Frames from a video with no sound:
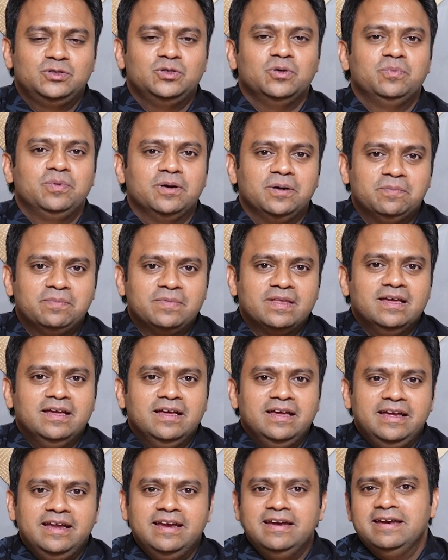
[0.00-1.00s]
Super.
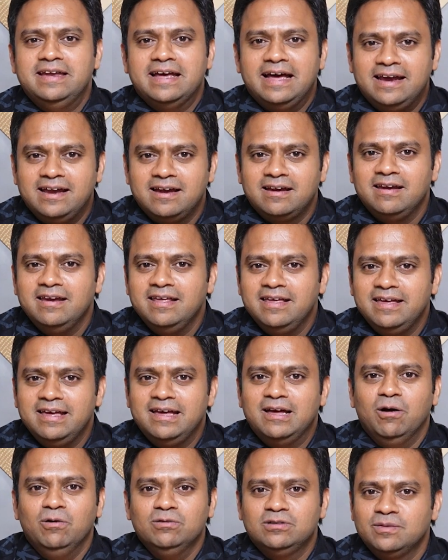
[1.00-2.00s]
Indirectly,
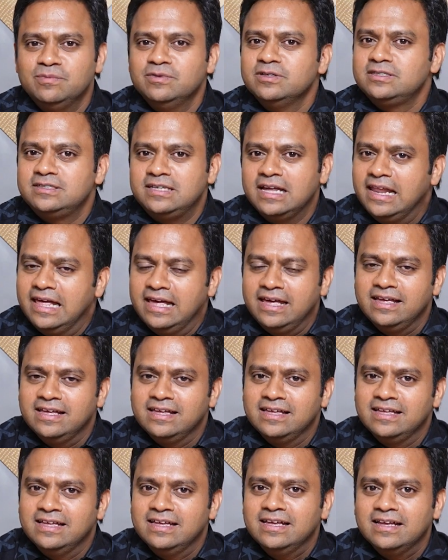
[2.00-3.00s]
Gautam is telling,
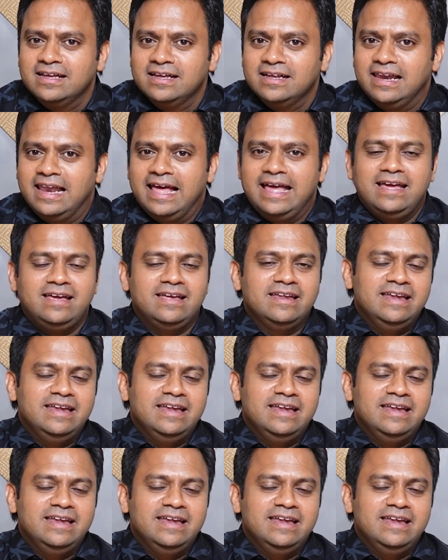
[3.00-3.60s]
like in